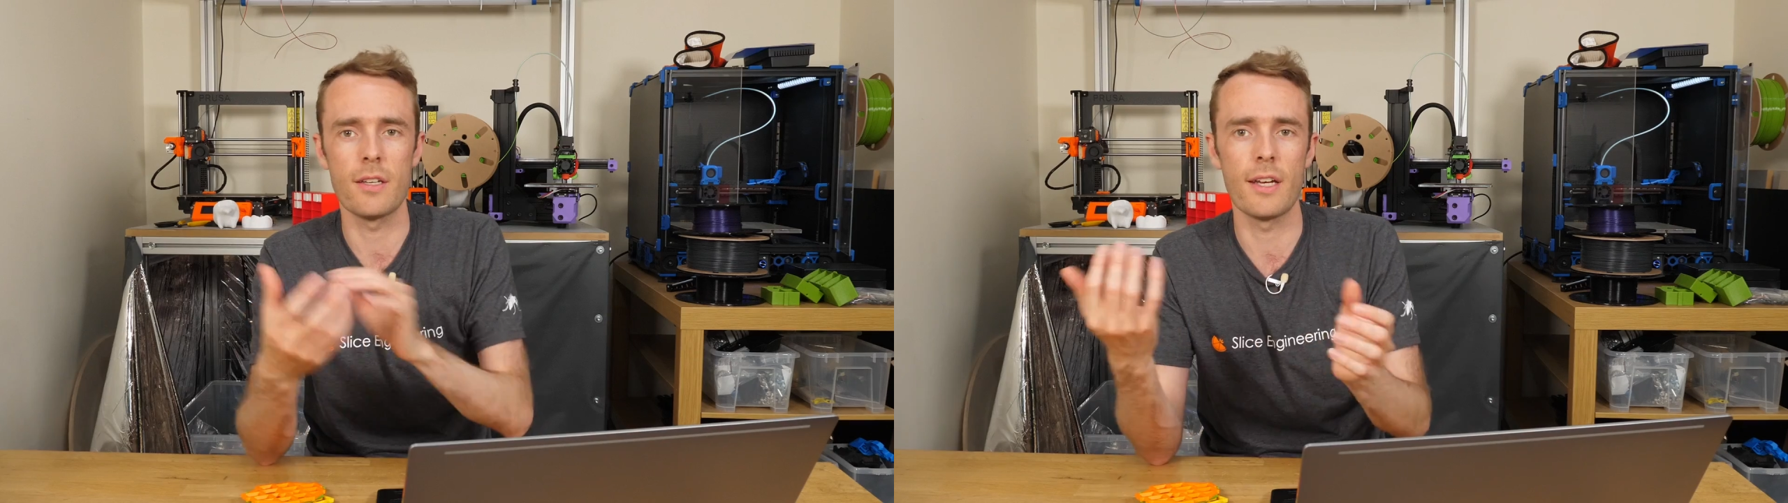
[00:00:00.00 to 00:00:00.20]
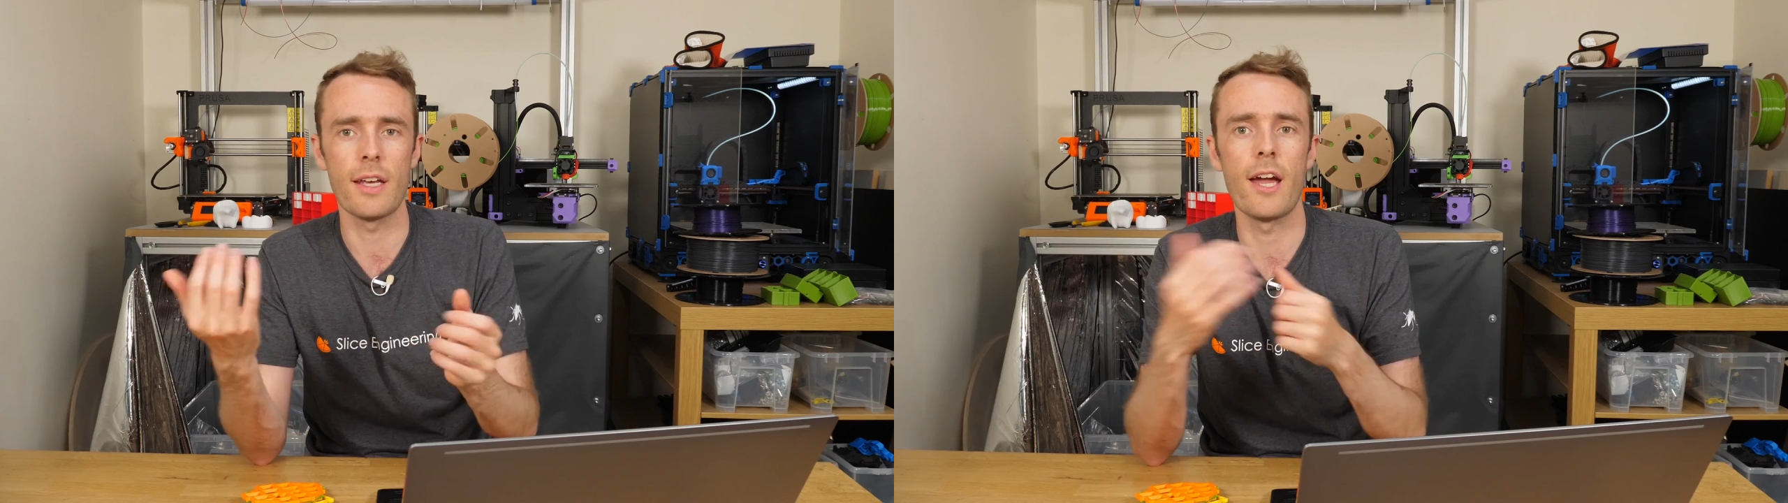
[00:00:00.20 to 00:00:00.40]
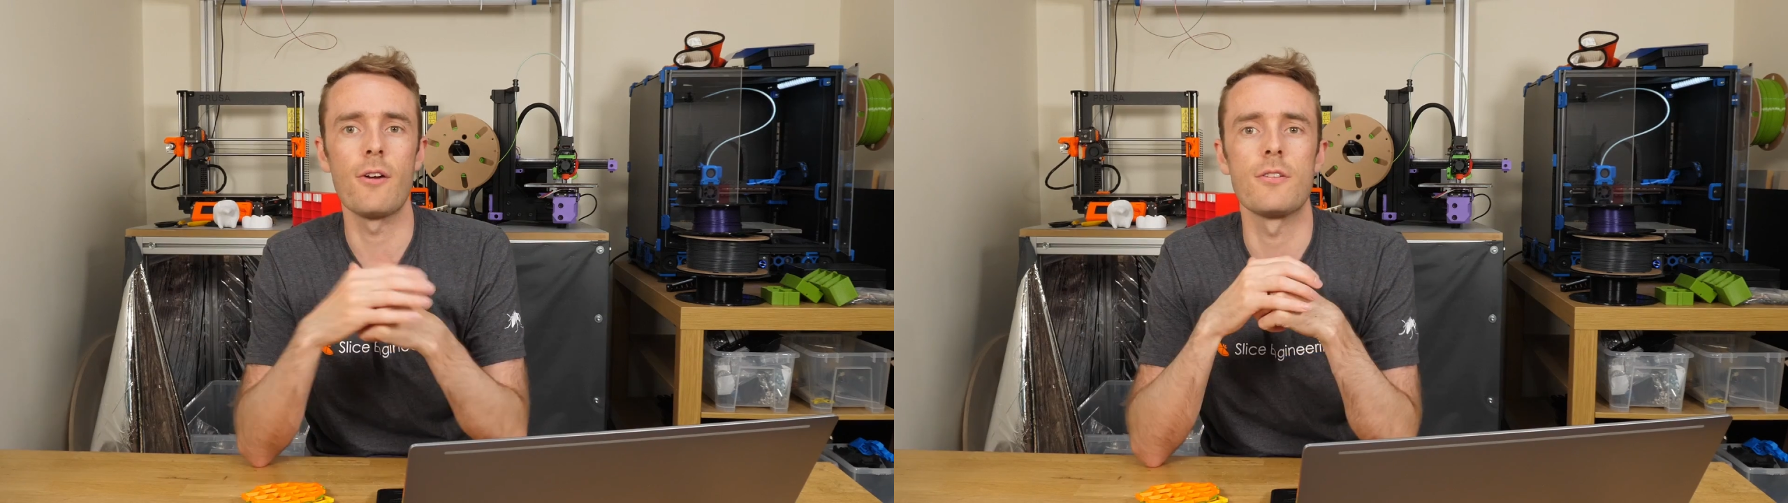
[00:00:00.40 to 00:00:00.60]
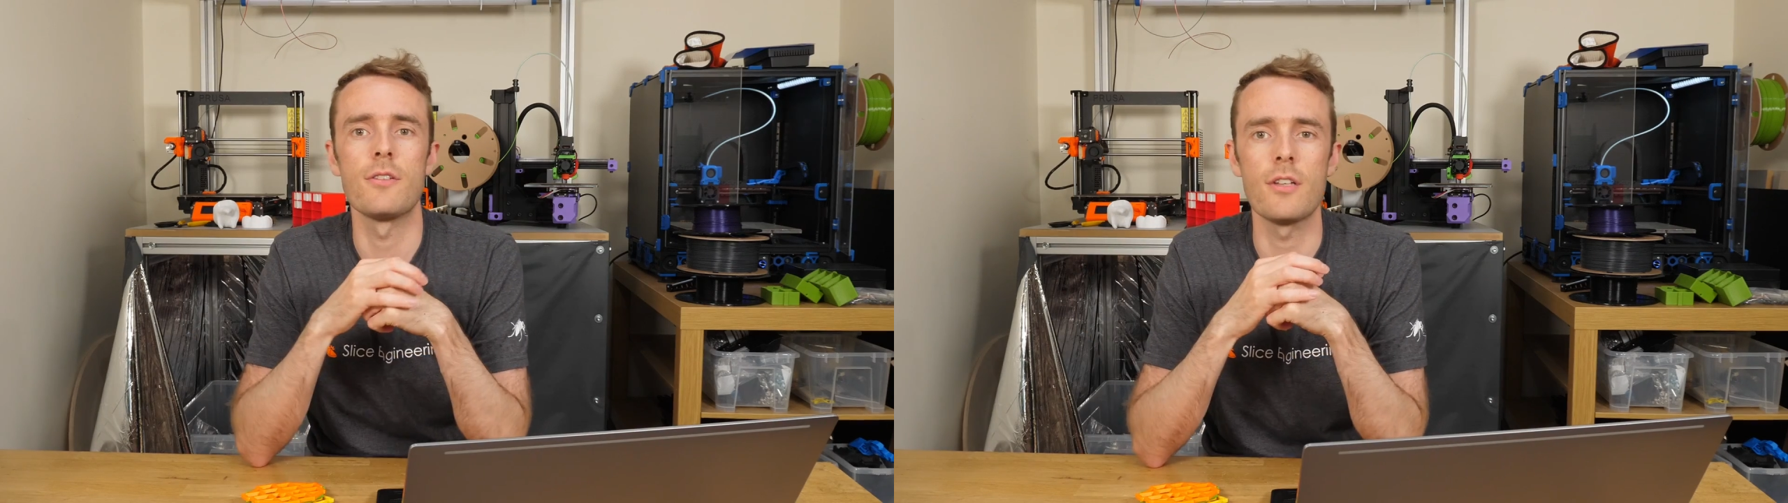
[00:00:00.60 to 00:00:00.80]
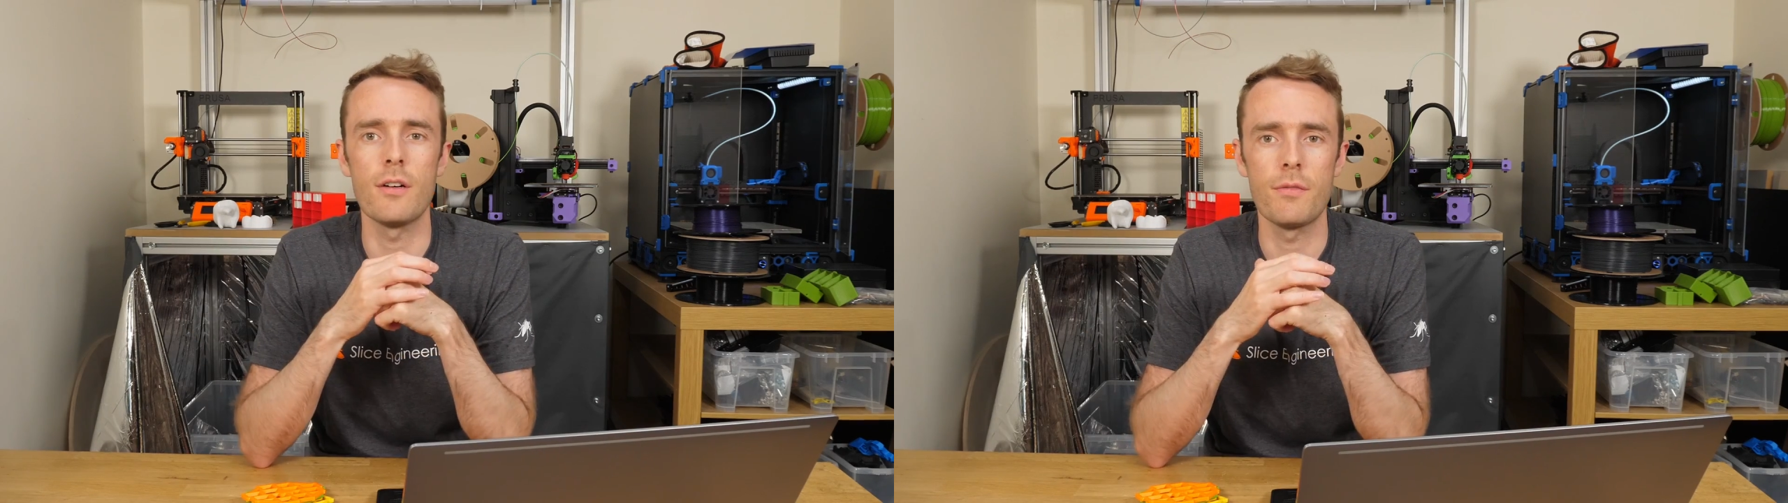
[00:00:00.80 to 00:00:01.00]
and getting errors and
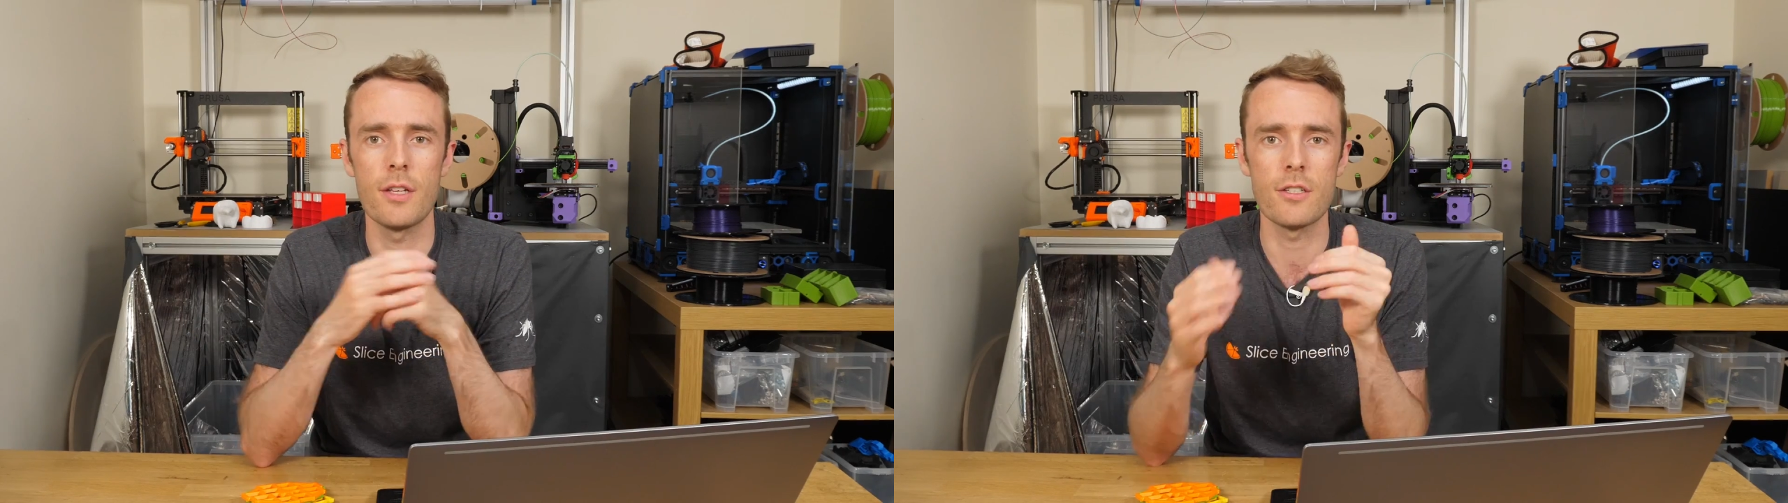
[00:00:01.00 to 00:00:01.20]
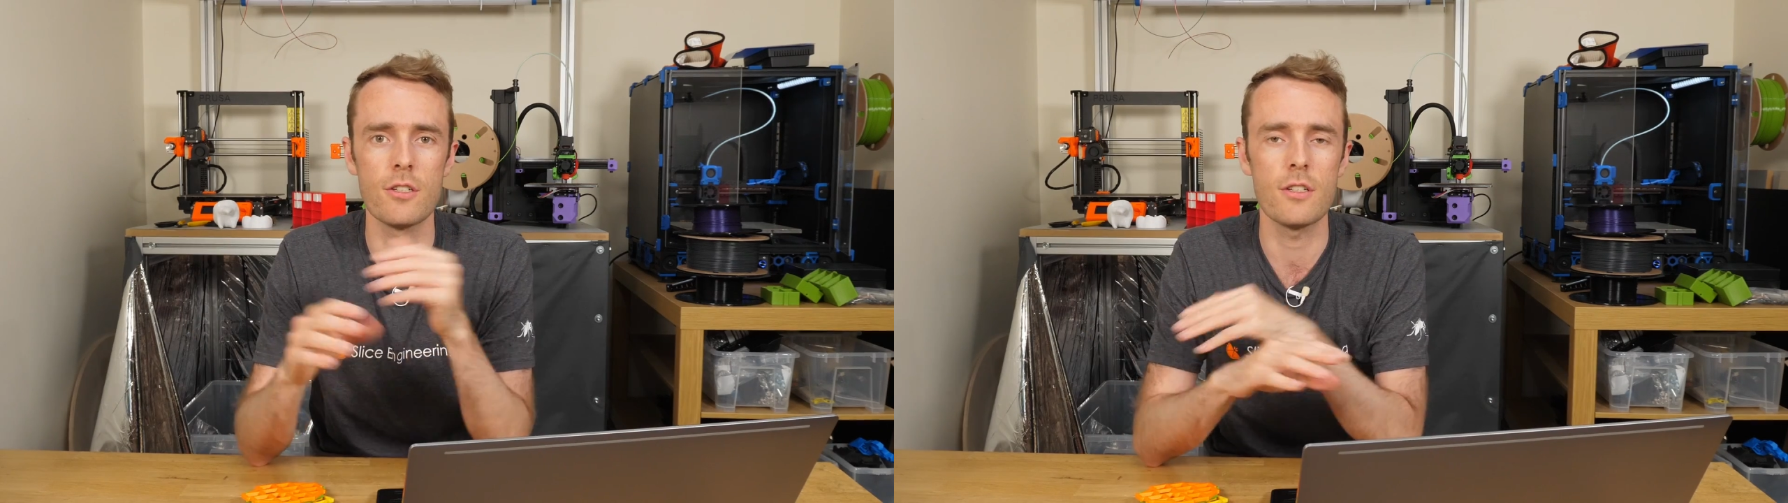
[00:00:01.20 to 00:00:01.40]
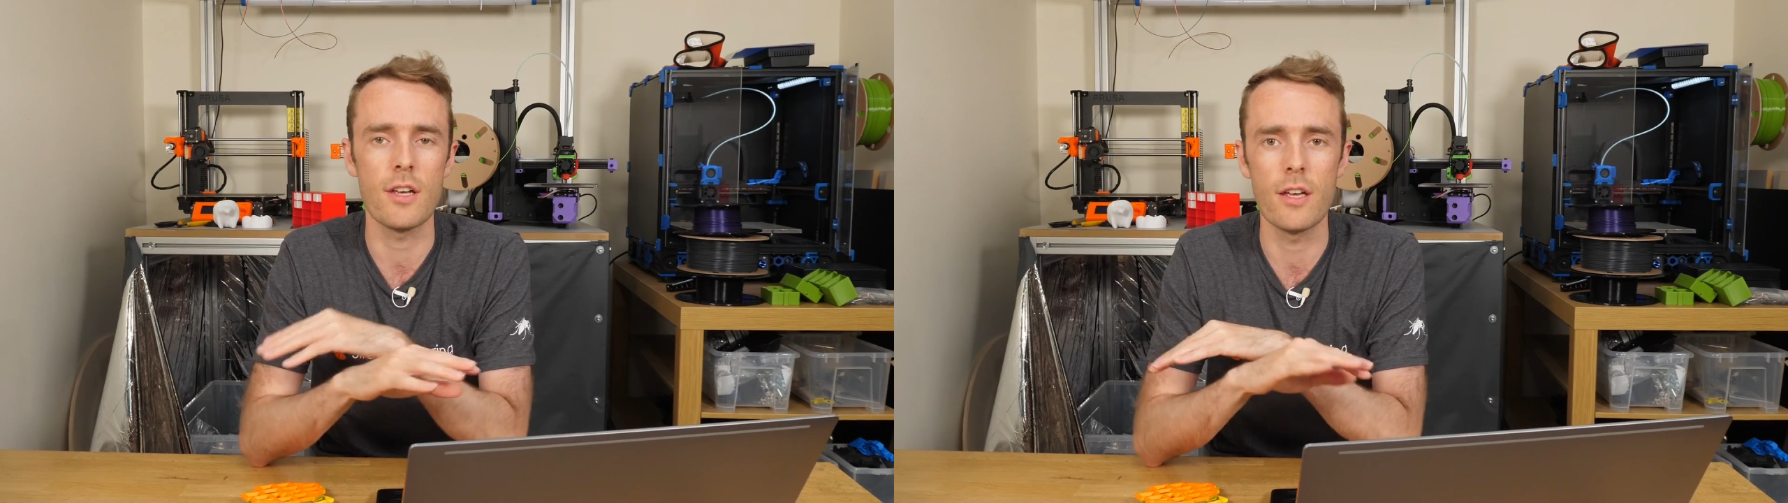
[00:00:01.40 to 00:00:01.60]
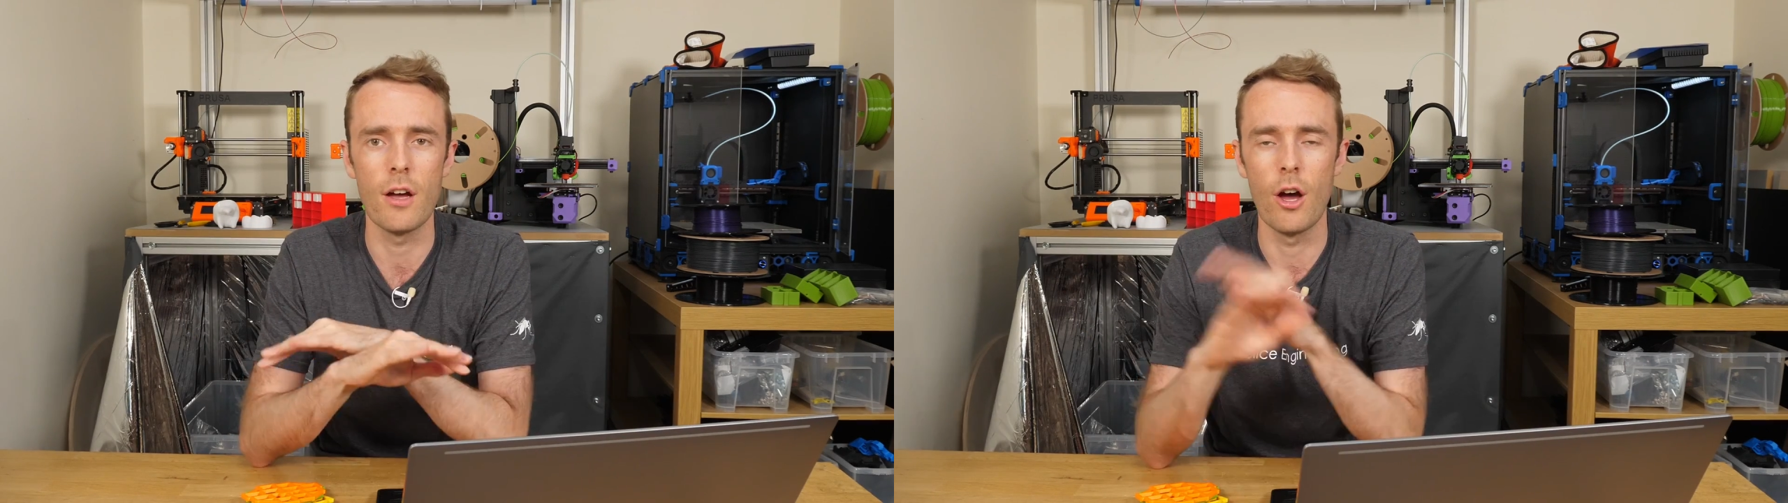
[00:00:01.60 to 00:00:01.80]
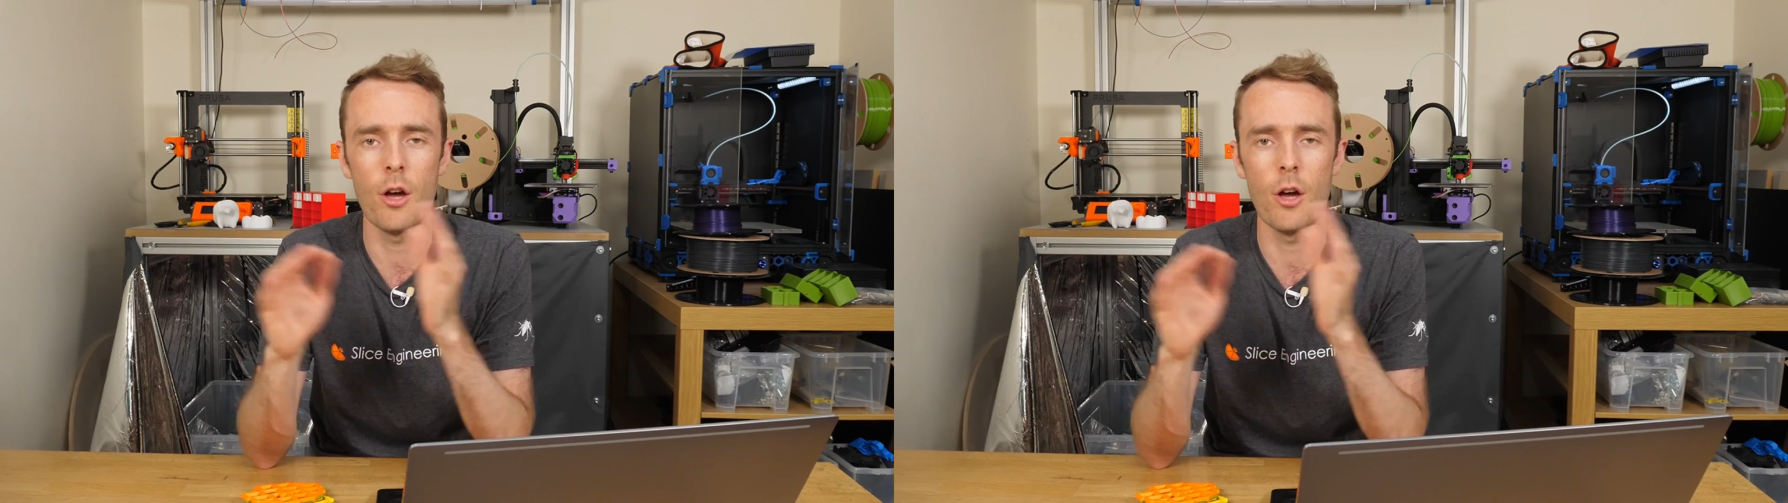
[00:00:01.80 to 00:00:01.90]
stuff. There's just a